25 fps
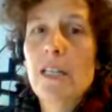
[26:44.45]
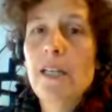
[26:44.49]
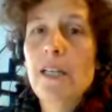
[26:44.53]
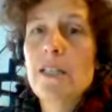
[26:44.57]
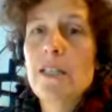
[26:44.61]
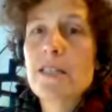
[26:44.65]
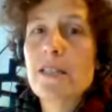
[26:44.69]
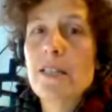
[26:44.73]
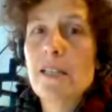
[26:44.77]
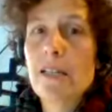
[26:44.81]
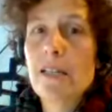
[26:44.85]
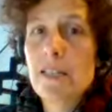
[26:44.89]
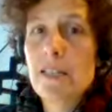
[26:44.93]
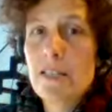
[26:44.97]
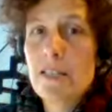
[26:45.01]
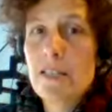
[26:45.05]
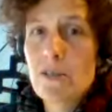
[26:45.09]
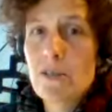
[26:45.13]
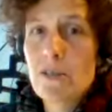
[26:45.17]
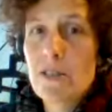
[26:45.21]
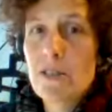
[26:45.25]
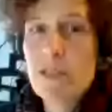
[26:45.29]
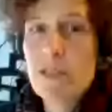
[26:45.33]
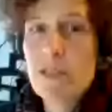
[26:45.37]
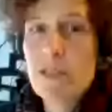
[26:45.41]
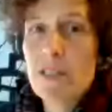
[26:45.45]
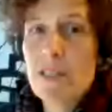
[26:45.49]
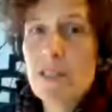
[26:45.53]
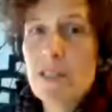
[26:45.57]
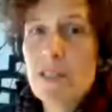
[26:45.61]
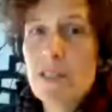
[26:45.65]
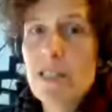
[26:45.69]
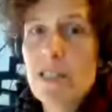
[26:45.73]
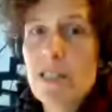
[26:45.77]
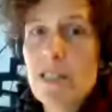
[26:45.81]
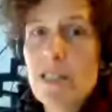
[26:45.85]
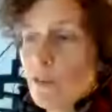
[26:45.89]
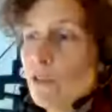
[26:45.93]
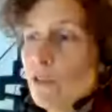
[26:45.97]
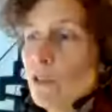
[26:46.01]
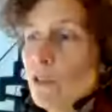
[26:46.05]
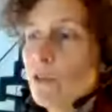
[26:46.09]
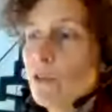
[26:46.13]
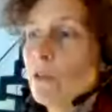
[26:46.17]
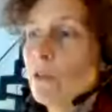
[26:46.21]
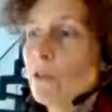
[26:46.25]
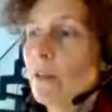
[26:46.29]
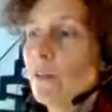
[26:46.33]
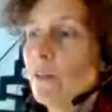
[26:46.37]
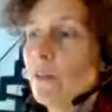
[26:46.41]
It's nice to see that some of
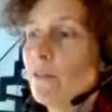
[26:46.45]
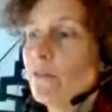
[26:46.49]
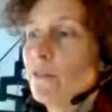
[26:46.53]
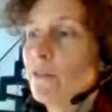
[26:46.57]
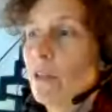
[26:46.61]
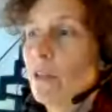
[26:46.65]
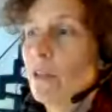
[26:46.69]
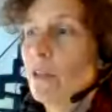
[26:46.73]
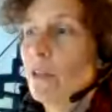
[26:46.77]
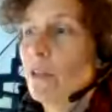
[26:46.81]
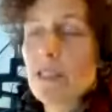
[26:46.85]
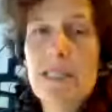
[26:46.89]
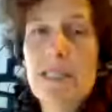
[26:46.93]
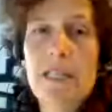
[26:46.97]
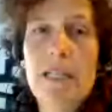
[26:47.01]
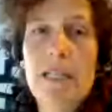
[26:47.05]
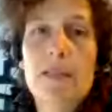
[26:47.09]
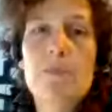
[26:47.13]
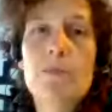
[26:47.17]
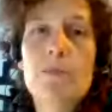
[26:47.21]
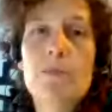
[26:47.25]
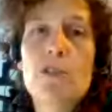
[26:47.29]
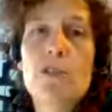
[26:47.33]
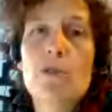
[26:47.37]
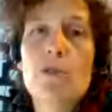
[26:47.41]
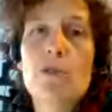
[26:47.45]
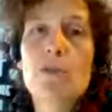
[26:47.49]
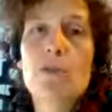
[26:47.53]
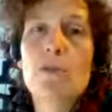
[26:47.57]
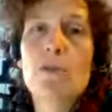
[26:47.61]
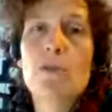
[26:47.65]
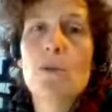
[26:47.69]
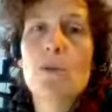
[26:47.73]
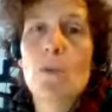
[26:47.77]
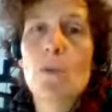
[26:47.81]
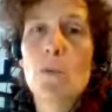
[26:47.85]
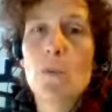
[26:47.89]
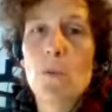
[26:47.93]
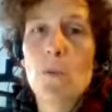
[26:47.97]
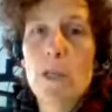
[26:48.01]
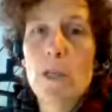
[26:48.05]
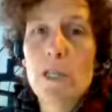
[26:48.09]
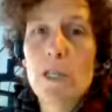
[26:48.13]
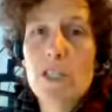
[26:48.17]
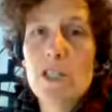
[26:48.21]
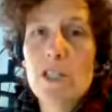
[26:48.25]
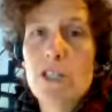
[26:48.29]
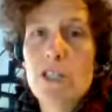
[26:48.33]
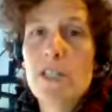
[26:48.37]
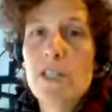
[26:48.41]
you found the time to
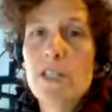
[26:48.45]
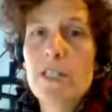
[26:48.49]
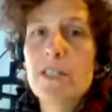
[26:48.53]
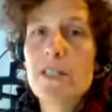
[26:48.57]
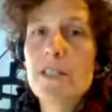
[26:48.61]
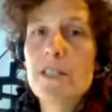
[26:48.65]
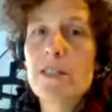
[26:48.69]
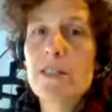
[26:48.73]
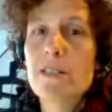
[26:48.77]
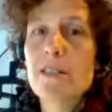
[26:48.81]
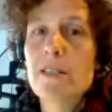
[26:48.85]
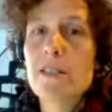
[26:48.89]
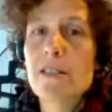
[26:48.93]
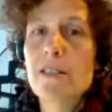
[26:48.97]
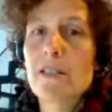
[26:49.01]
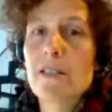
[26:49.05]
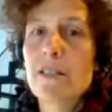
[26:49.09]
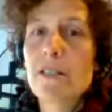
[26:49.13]
watch this